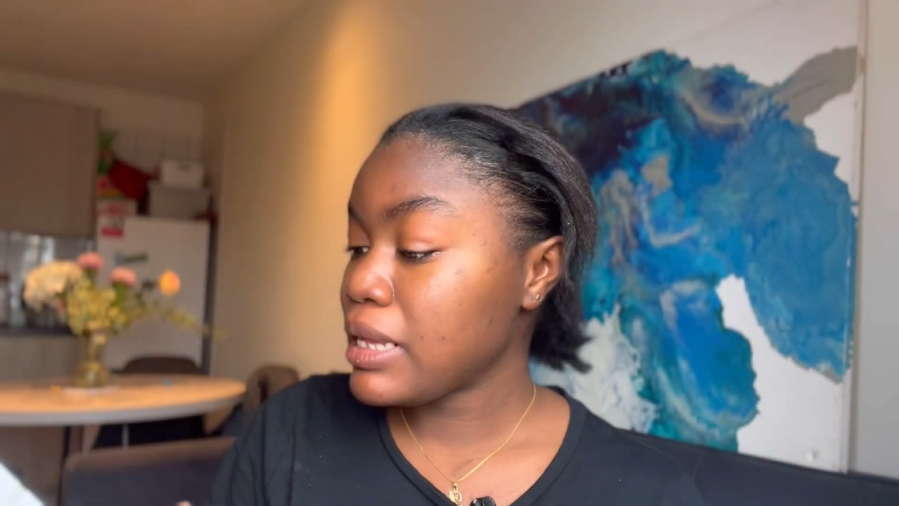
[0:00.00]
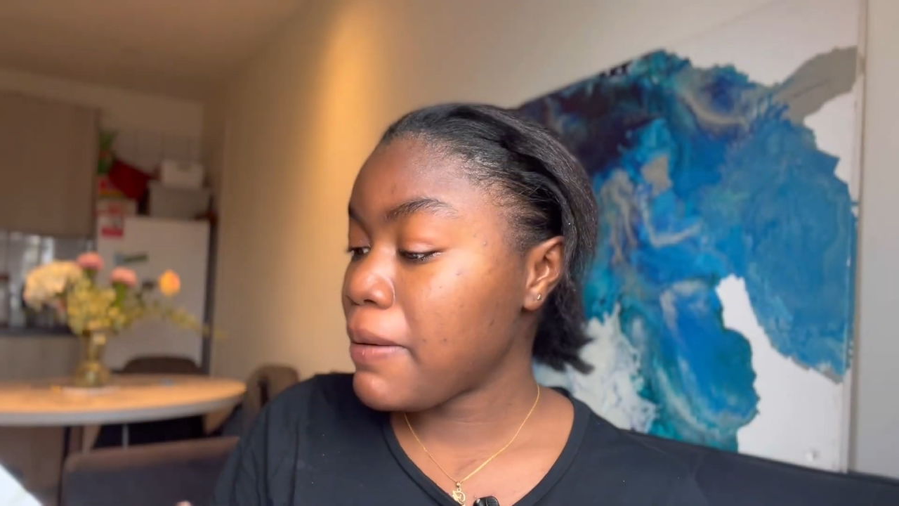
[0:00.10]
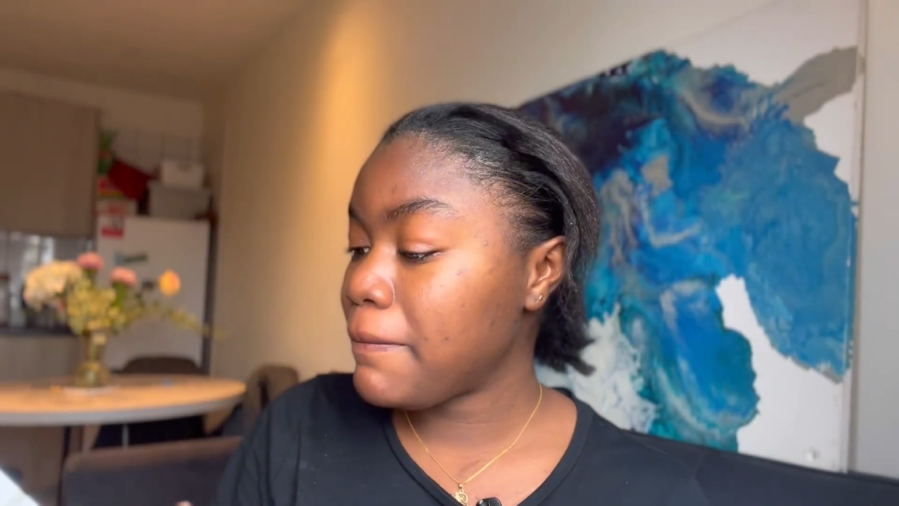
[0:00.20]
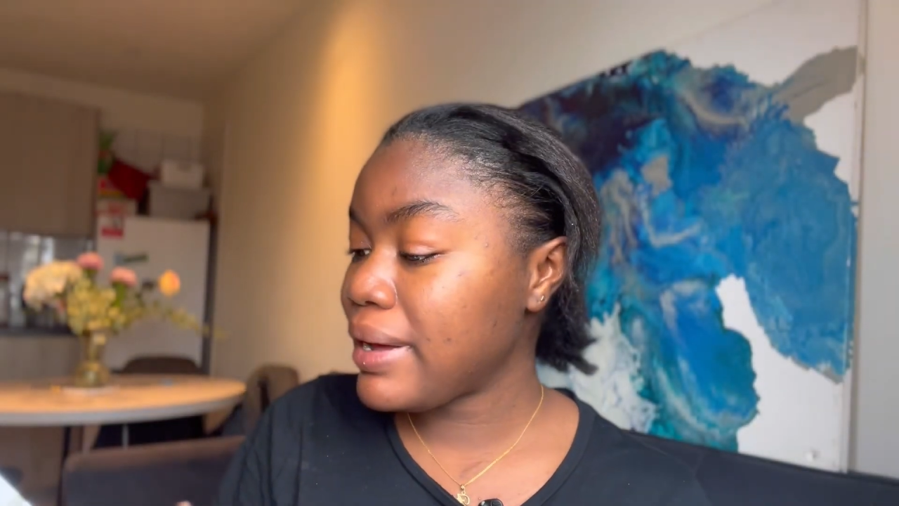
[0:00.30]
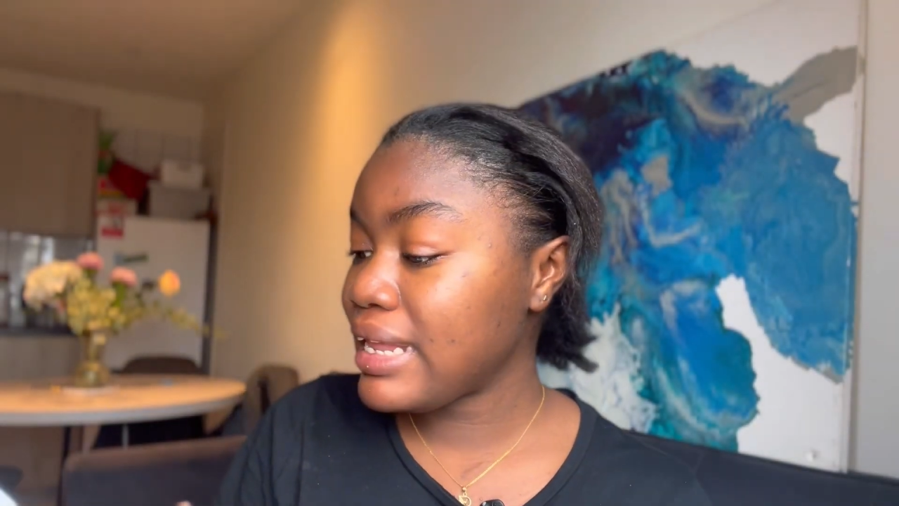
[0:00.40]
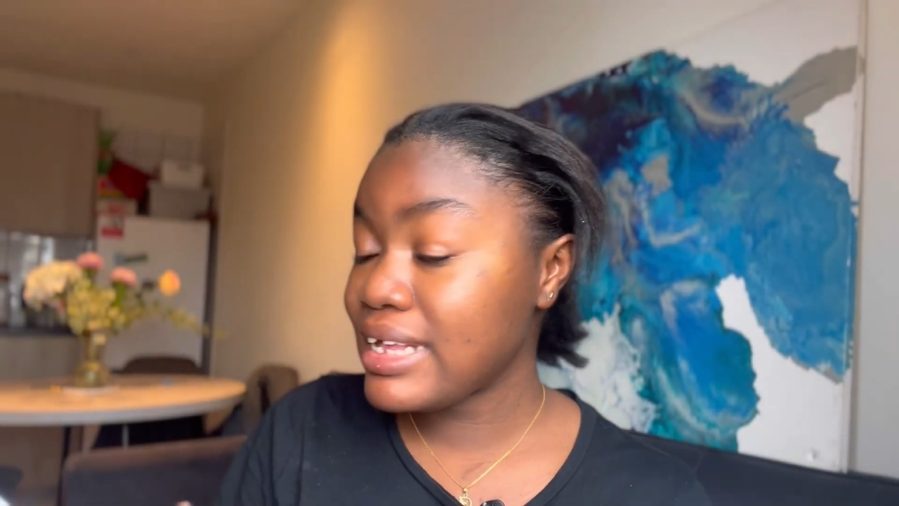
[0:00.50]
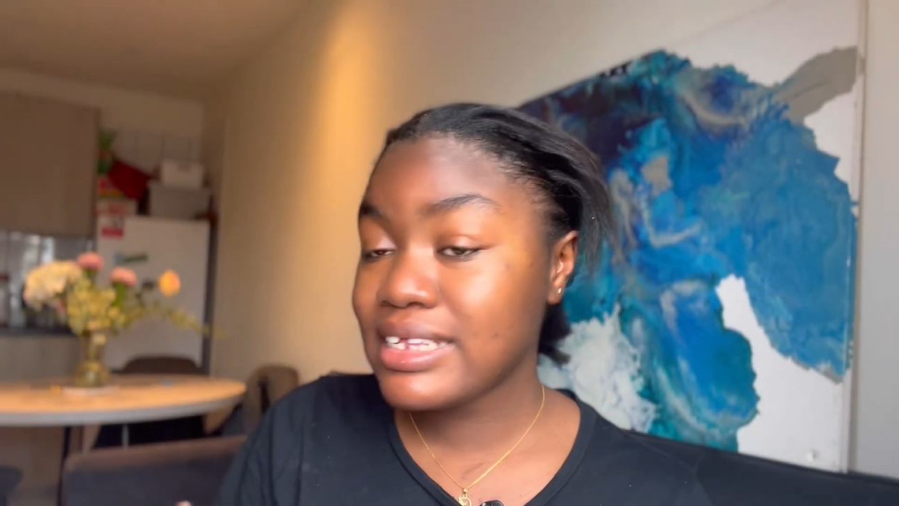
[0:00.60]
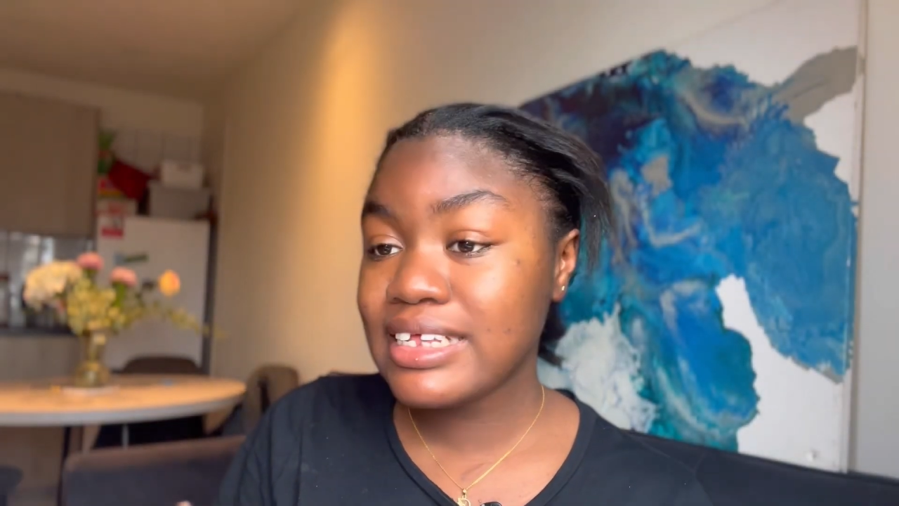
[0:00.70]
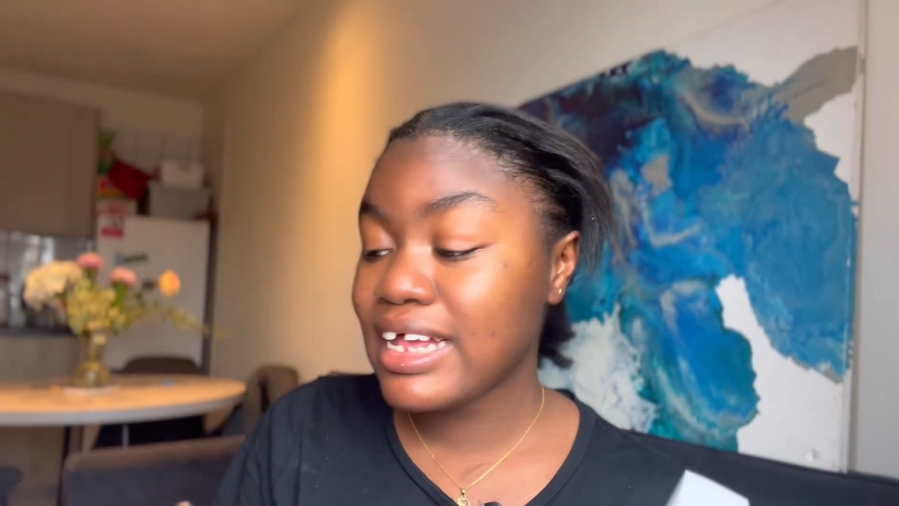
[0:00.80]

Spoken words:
balancing